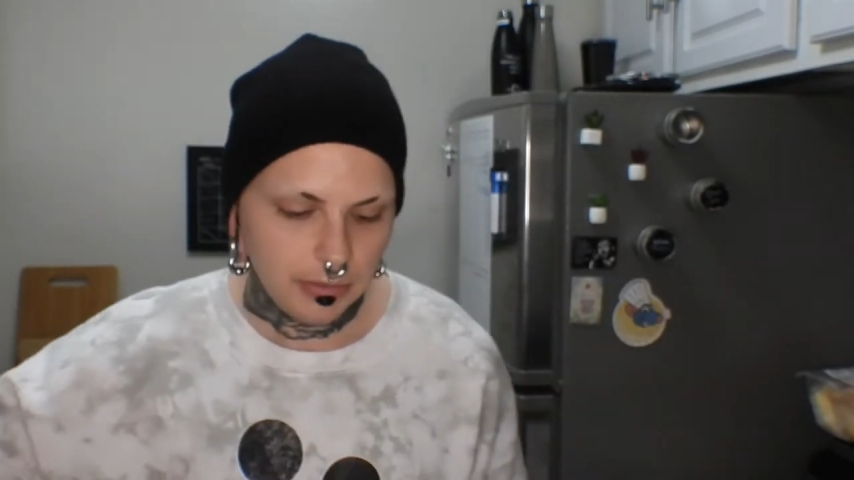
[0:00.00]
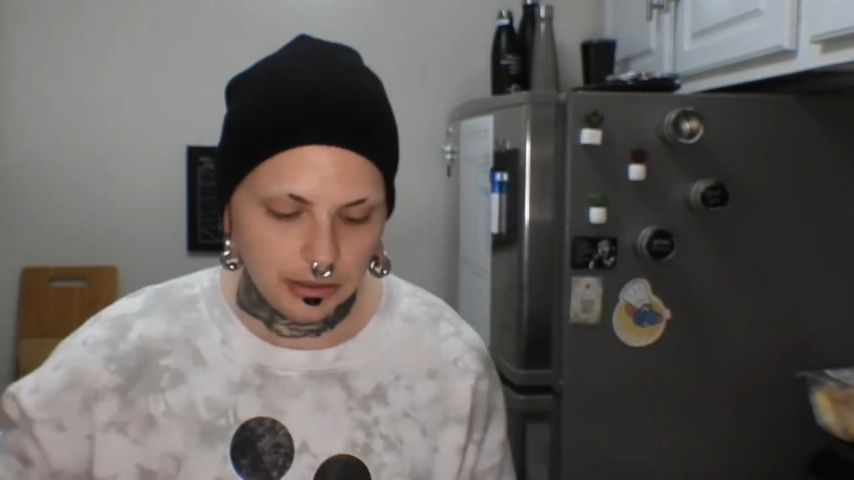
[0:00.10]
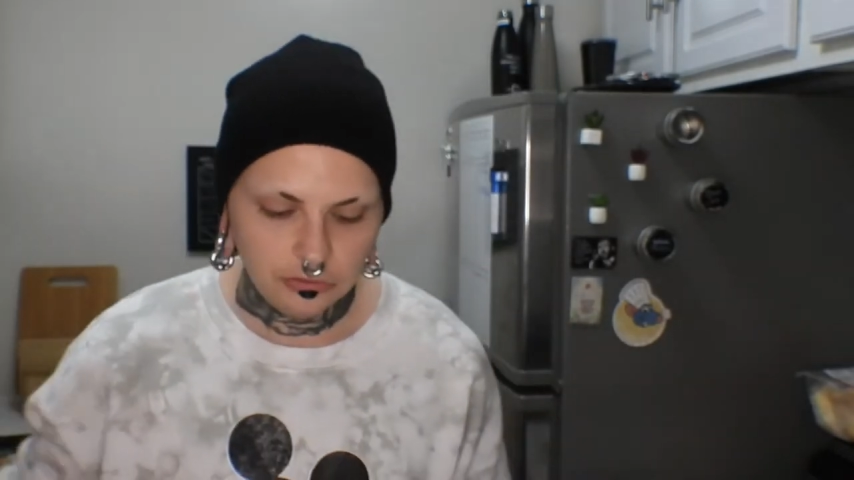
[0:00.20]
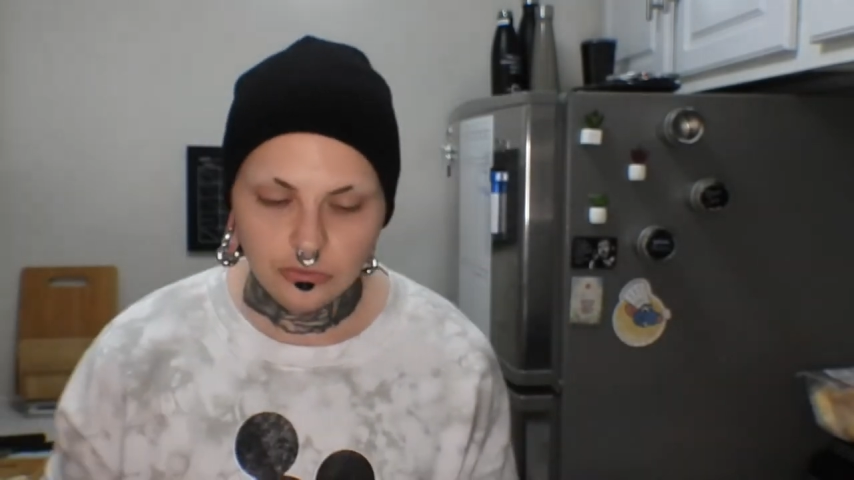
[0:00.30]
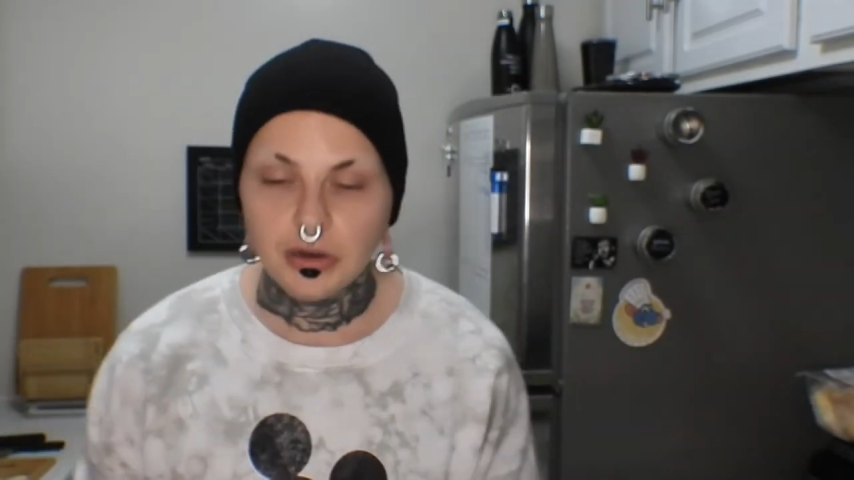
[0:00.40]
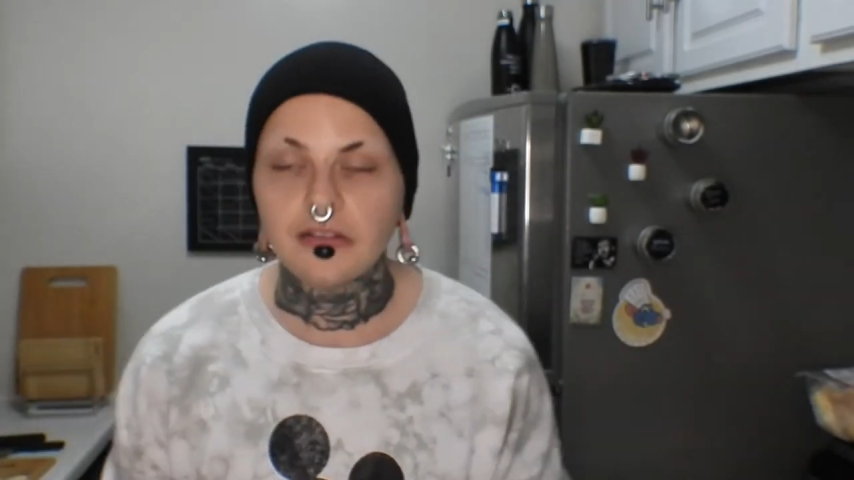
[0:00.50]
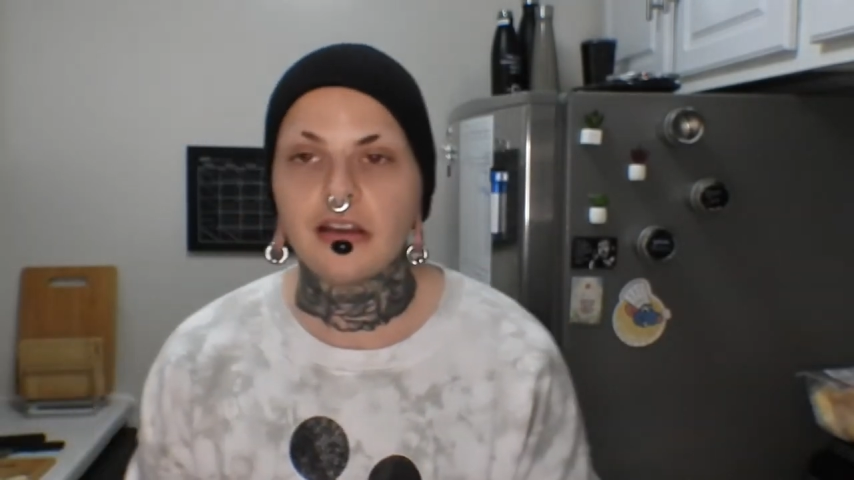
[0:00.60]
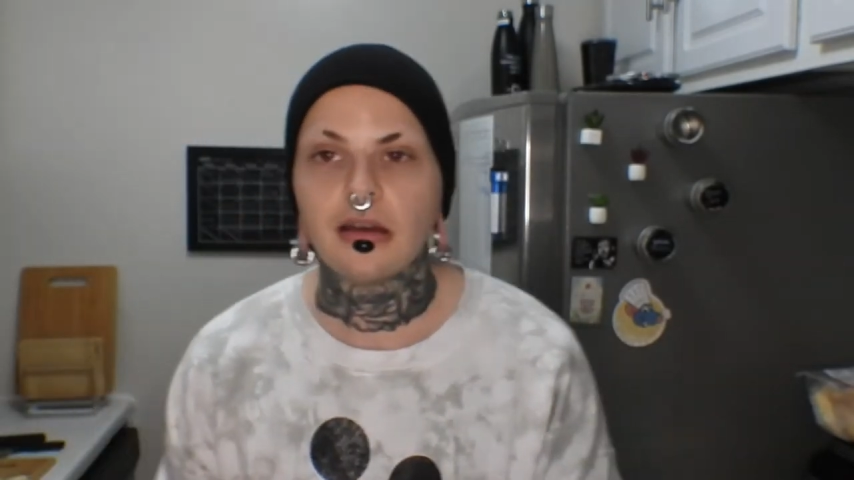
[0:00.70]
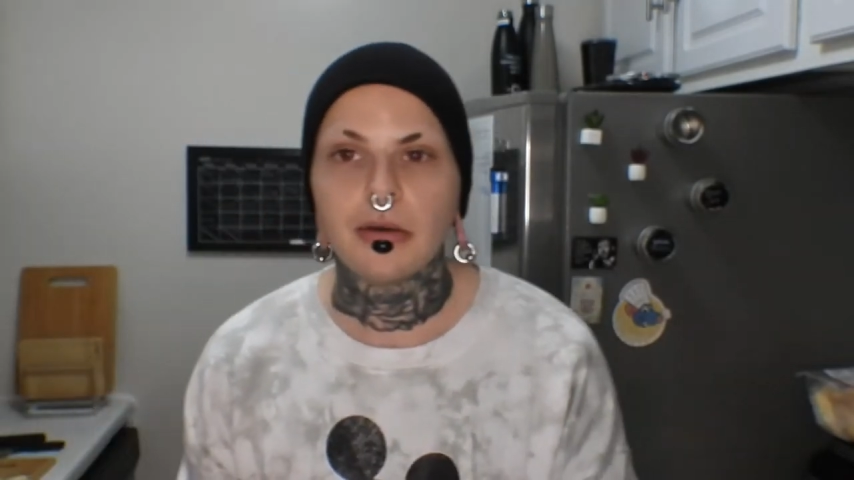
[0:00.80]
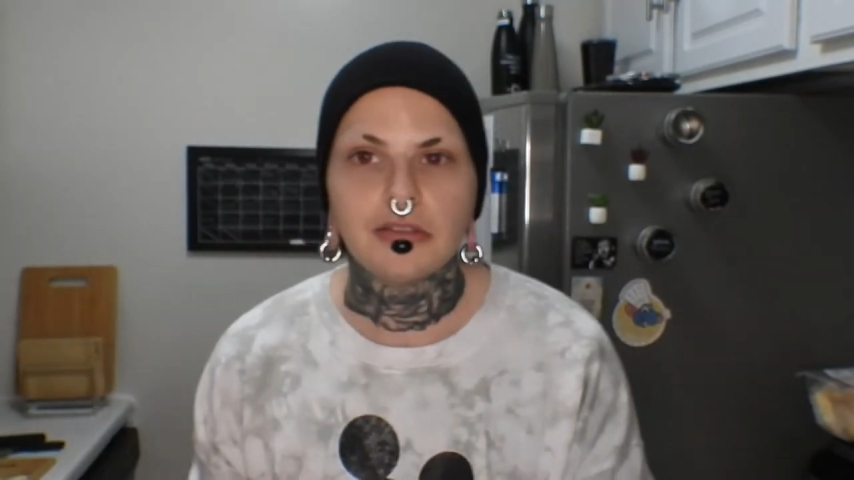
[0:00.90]
I do want to
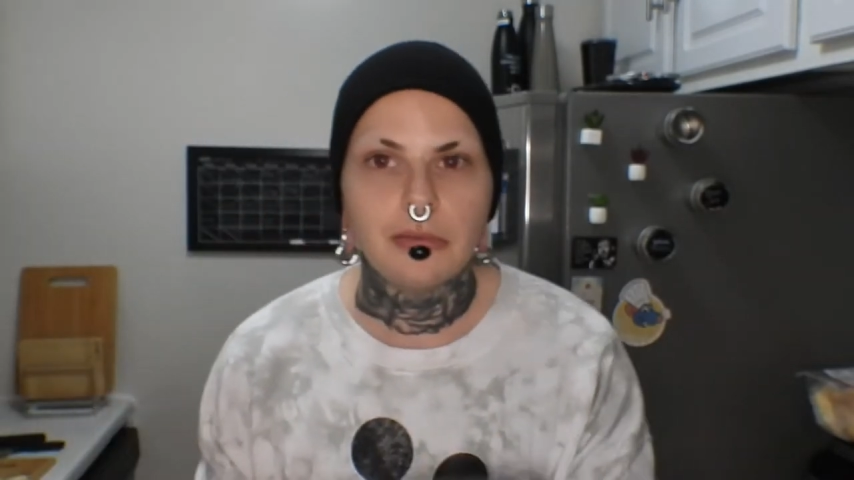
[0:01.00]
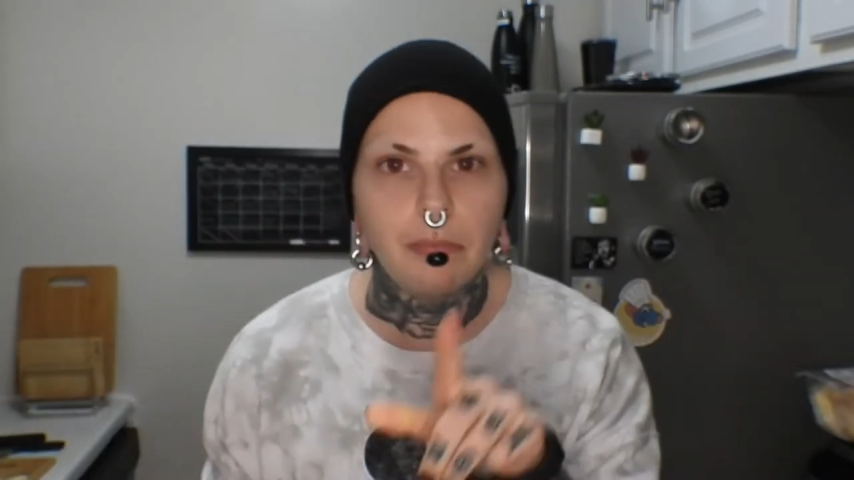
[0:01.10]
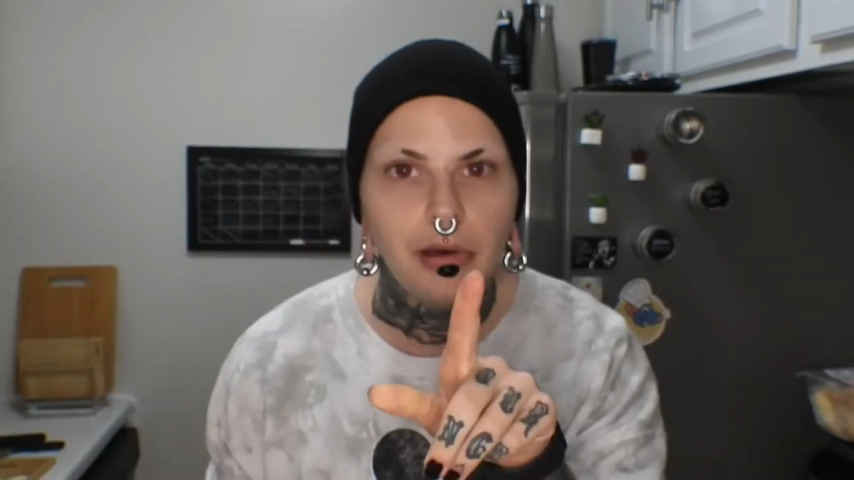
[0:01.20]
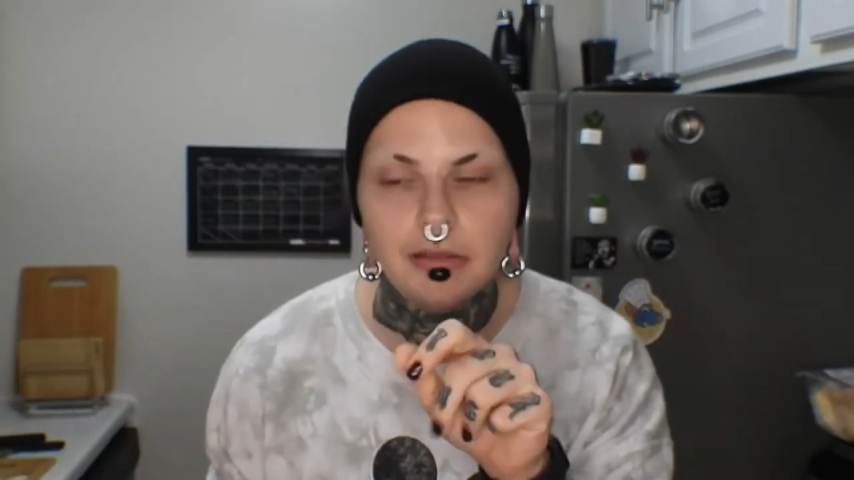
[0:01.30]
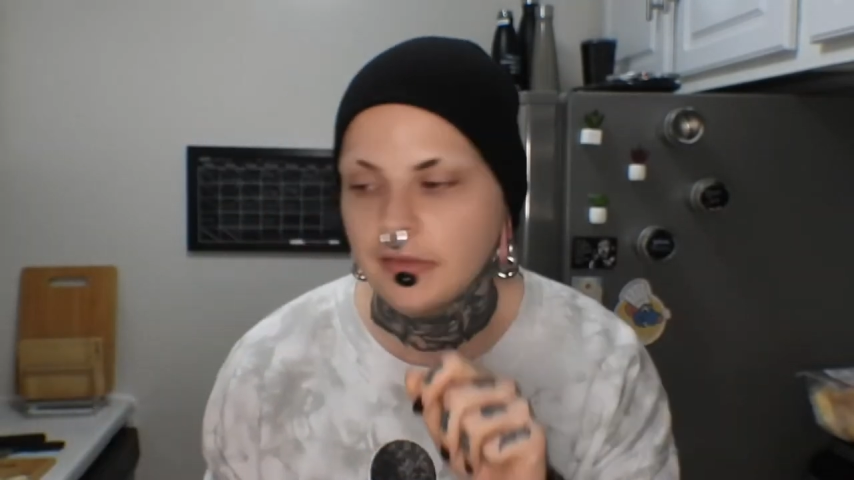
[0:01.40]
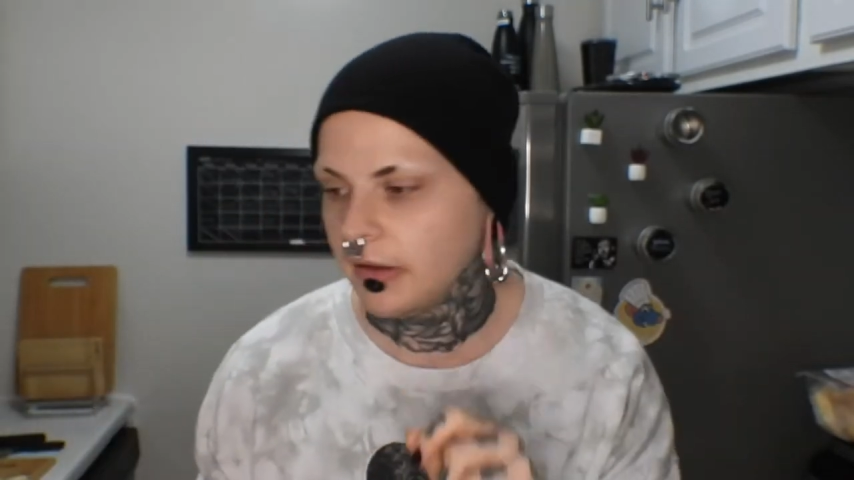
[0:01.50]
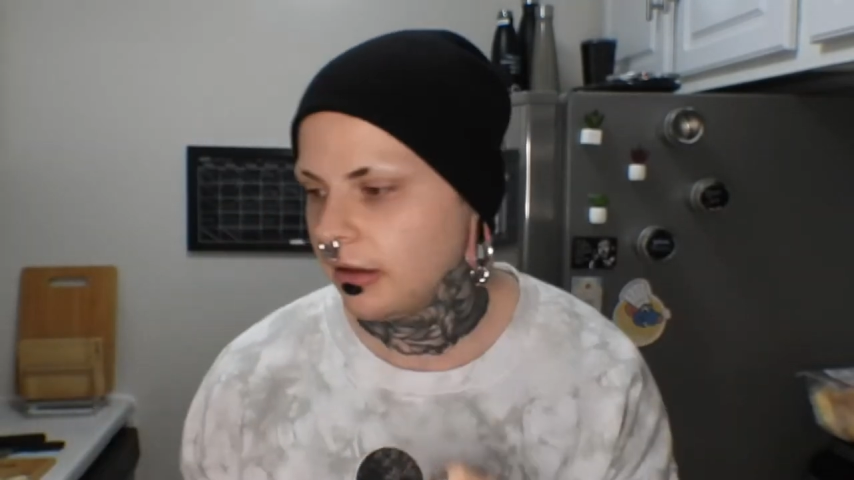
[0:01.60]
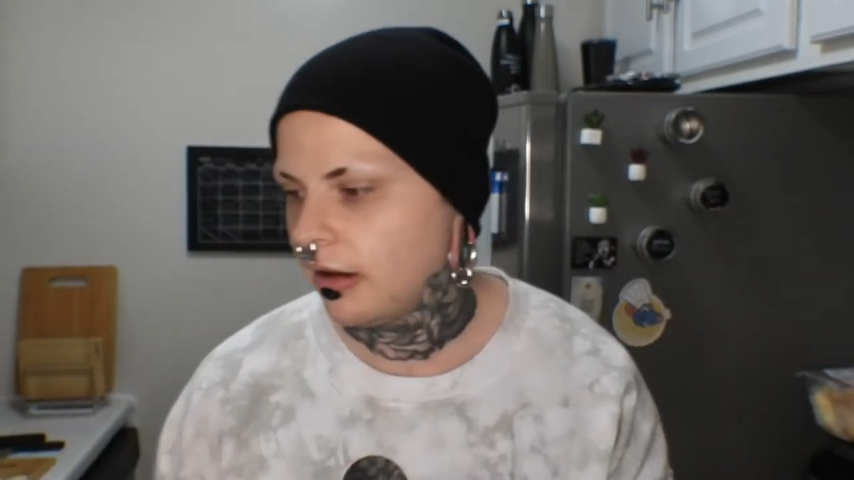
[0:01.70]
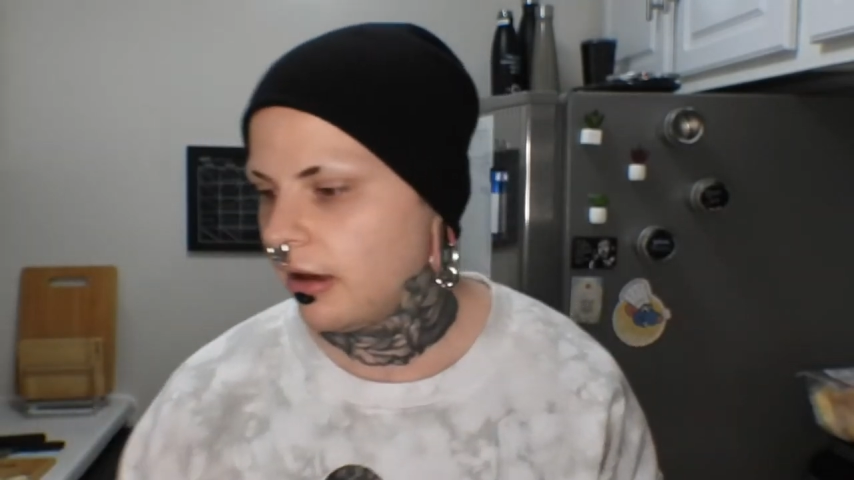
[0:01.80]
talk about the buns I